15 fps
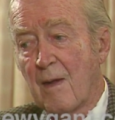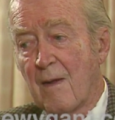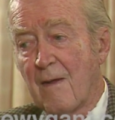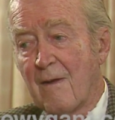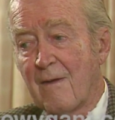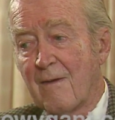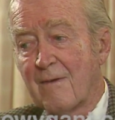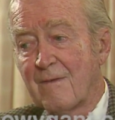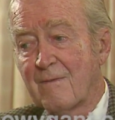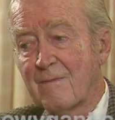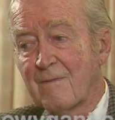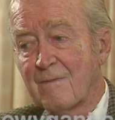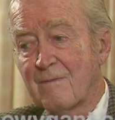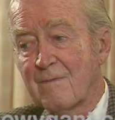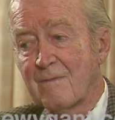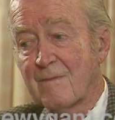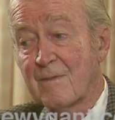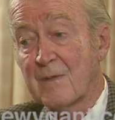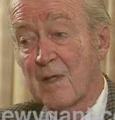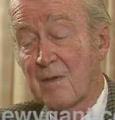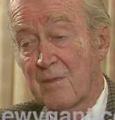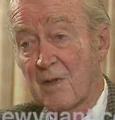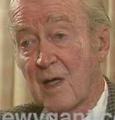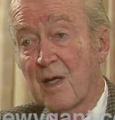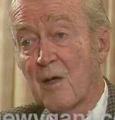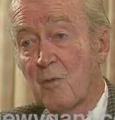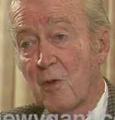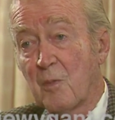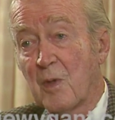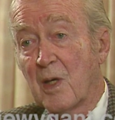uh, uh, stuff that I
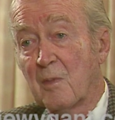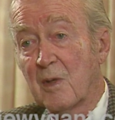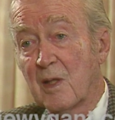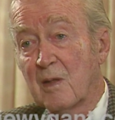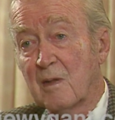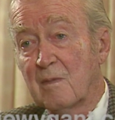remember.